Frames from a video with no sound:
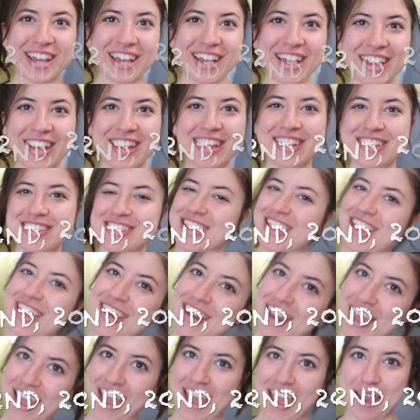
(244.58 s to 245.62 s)
guys
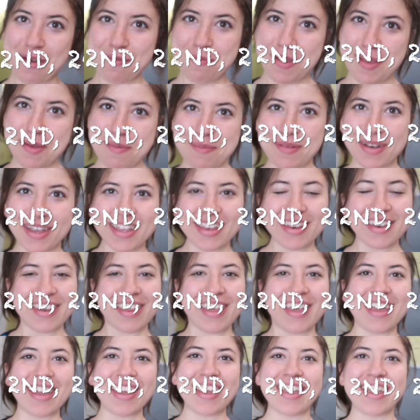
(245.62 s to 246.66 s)
and happy
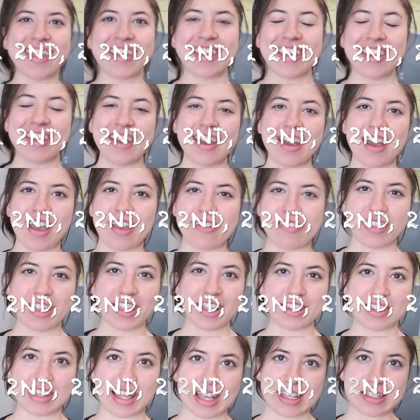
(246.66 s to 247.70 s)
Monday. I
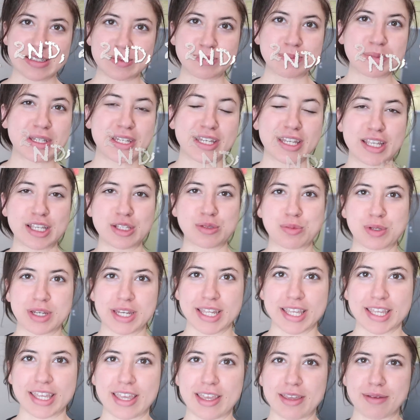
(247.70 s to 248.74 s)
think last Monday is when
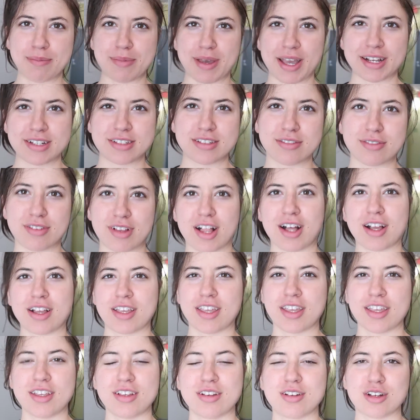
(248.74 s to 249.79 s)
I came back to
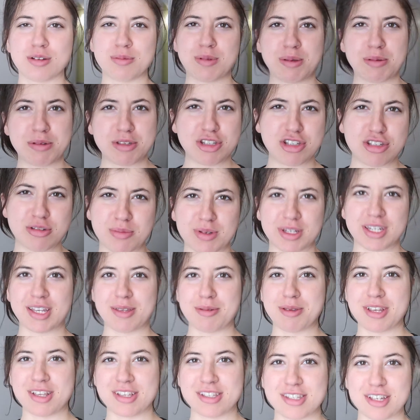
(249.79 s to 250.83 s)
vlogging, or maybe 2
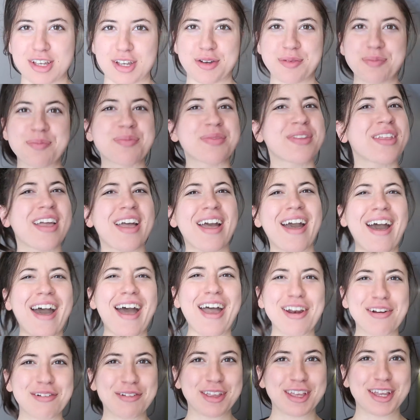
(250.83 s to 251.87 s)
Mondays ago.
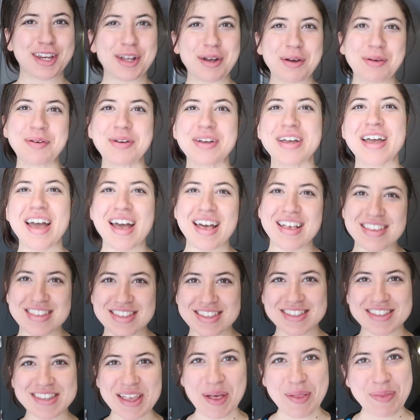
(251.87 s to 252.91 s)
I don't really know,
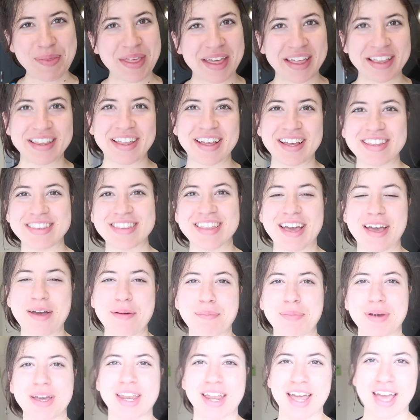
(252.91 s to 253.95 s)
something like
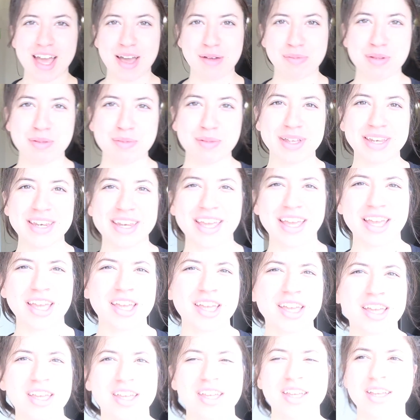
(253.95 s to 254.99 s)
that, but happy Monday.
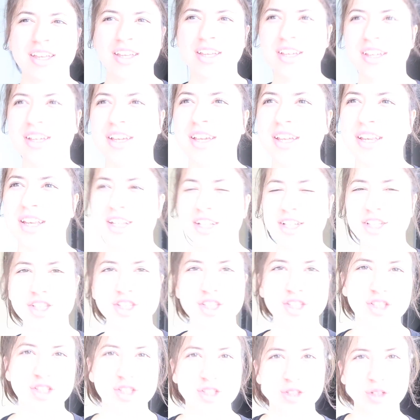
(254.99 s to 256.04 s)
It is
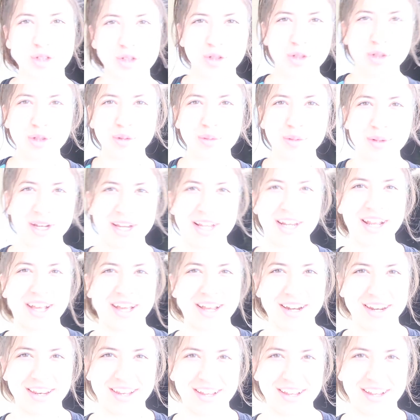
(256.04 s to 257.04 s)
so bright out